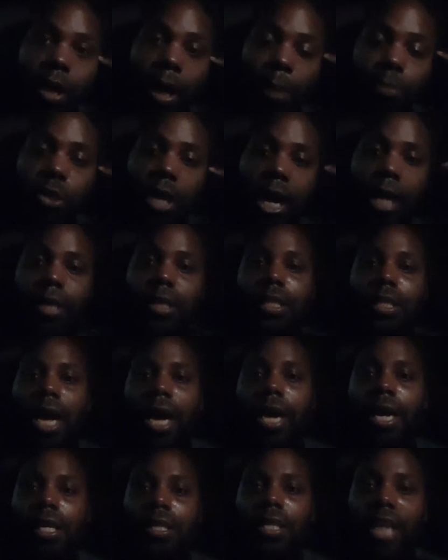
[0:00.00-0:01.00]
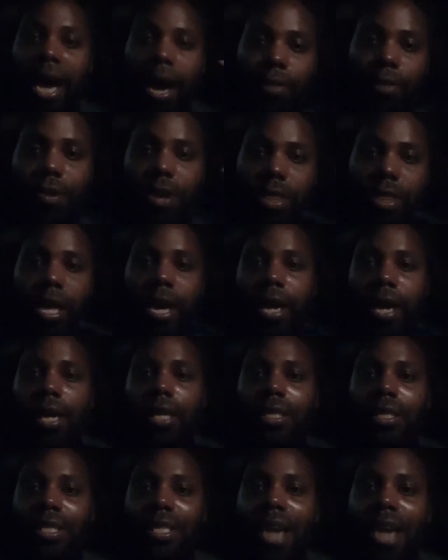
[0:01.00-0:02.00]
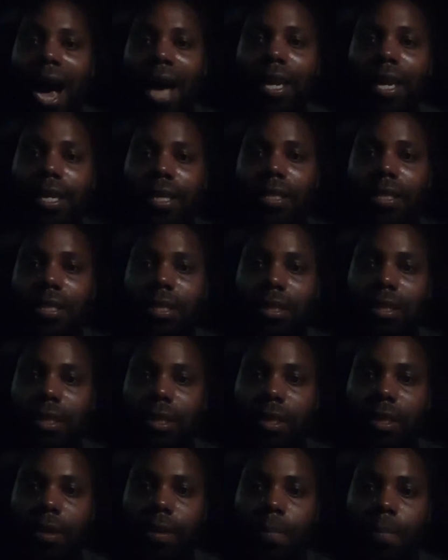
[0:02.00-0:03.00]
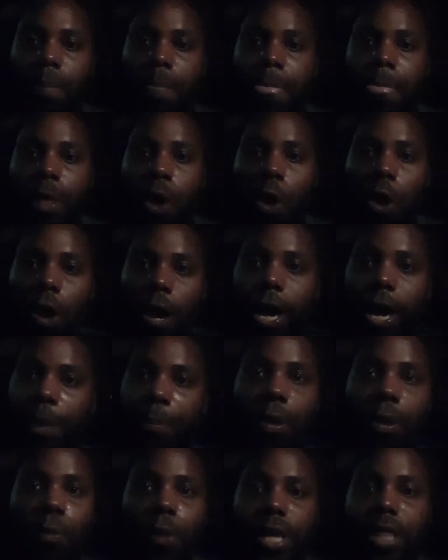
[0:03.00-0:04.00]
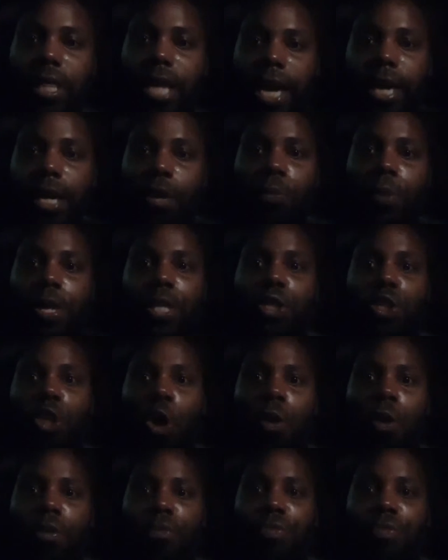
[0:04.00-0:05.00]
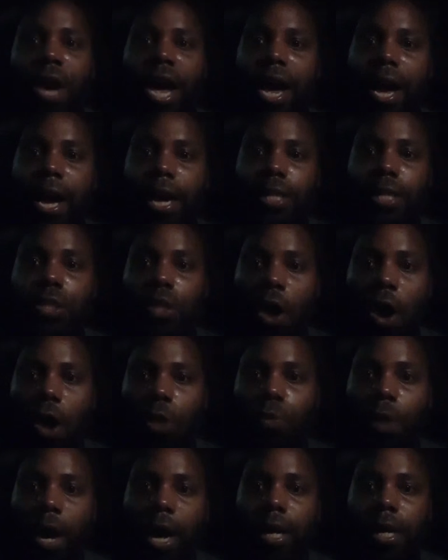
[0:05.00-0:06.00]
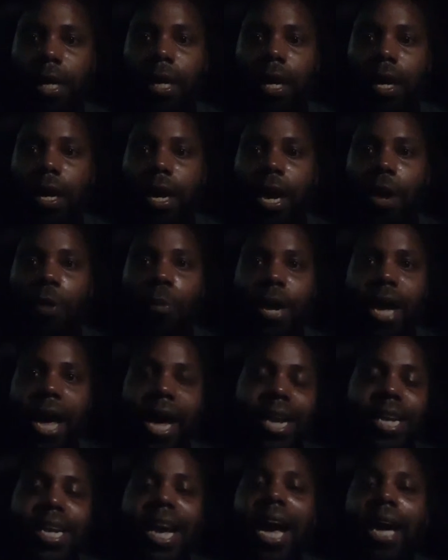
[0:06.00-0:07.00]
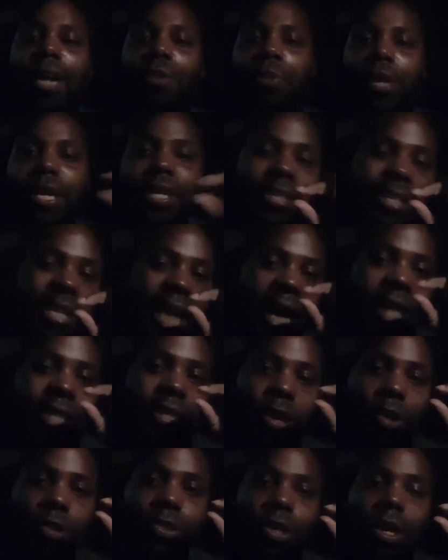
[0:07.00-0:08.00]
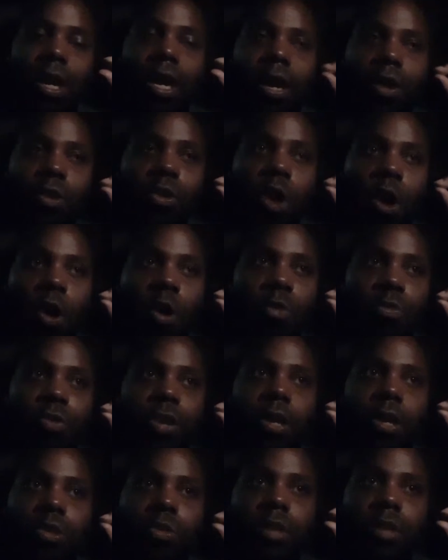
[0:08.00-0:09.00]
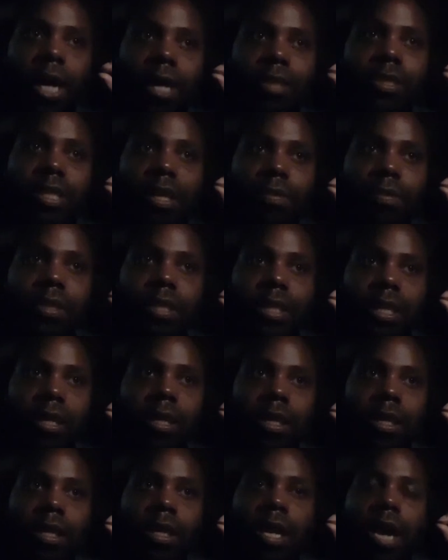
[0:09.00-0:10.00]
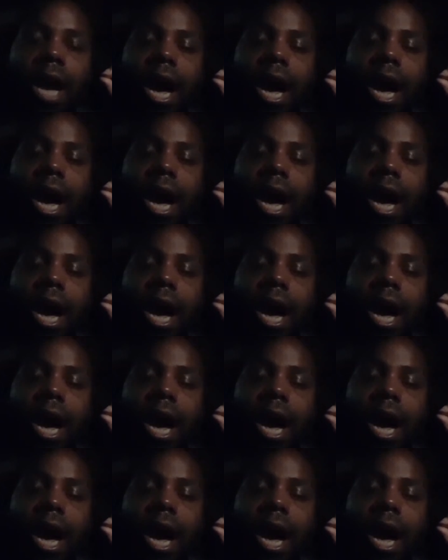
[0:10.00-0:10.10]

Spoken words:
I'm trying to say is everything is knowledge. Oh, but we thinking we so advanced already, and we ain't got. I told y'all on the old video 2017.